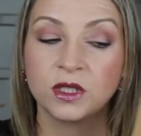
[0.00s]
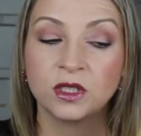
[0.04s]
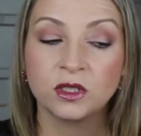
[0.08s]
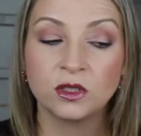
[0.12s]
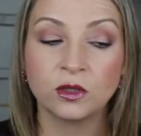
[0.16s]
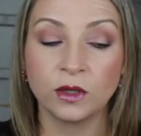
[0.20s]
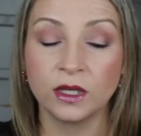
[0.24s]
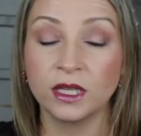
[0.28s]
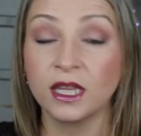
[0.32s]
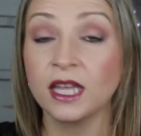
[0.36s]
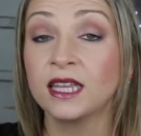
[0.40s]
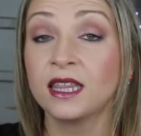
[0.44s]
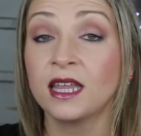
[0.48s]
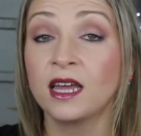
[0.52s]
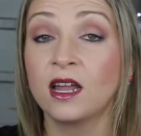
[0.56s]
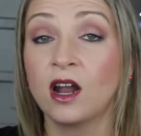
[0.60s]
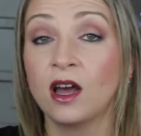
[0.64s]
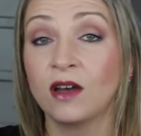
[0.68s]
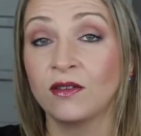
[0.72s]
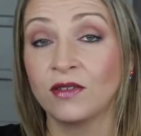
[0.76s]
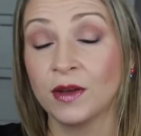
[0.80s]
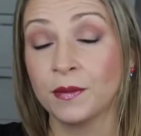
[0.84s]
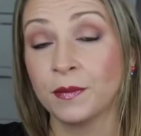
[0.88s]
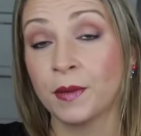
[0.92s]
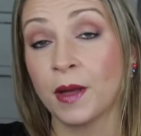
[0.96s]
So I like that
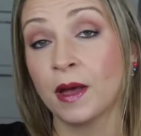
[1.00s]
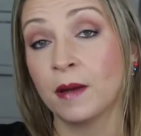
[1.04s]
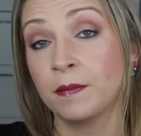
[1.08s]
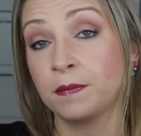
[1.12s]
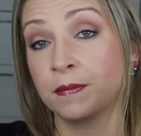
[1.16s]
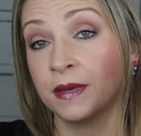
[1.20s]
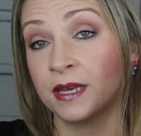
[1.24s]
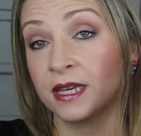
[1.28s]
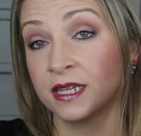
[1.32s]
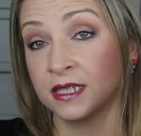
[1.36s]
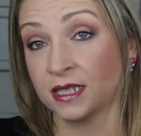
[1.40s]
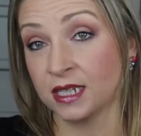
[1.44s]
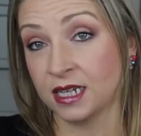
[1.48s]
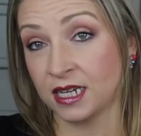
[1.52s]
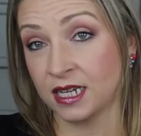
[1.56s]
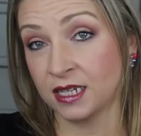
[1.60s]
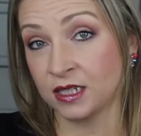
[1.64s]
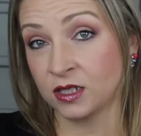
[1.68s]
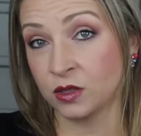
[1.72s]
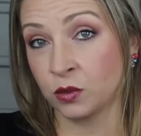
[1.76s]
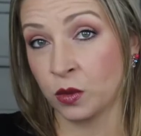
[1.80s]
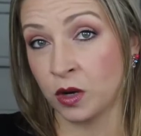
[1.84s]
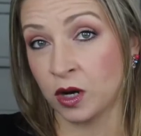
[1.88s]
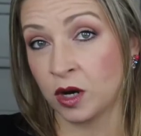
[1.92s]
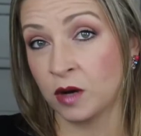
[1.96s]
Avant Pop because it
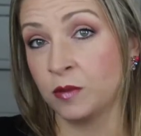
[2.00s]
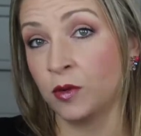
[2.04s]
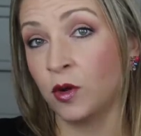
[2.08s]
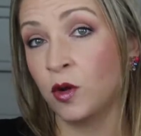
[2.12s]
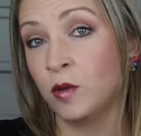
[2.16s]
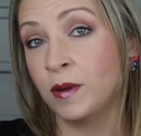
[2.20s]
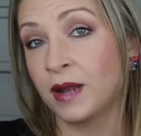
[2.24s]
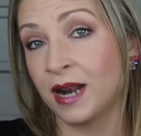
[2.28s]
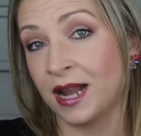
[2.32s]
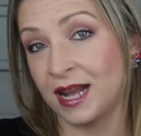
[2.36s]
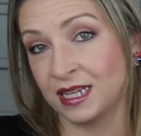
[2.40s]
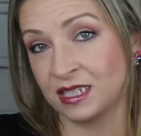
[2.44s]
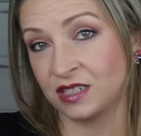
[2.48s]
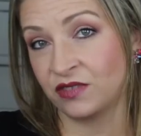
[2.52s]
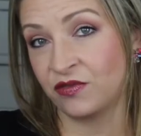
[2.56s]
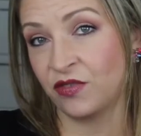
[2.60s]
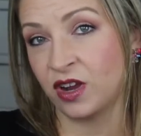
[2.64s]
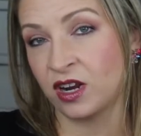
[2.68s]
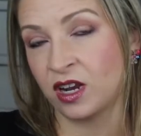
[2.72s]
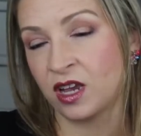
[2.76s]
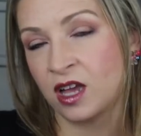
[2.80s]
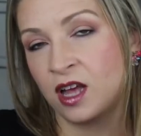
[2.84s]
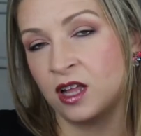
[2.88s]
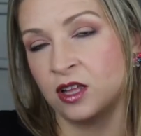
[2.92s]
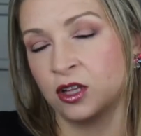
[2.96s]
is wearable but has
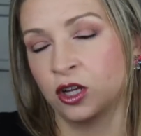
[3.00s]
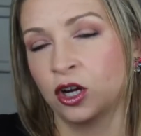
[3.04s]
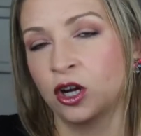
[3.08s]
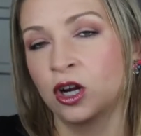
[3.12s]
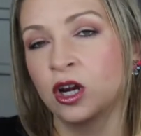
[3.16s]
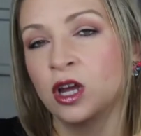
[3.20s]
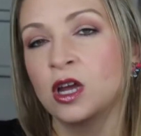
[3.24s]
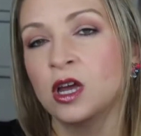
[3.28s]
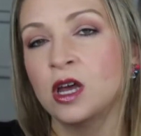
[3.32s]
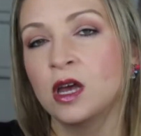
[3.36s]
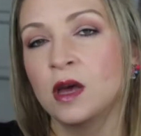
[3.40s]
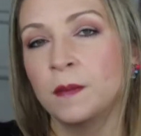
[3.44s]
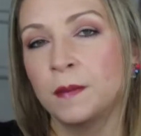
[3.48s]
fun color,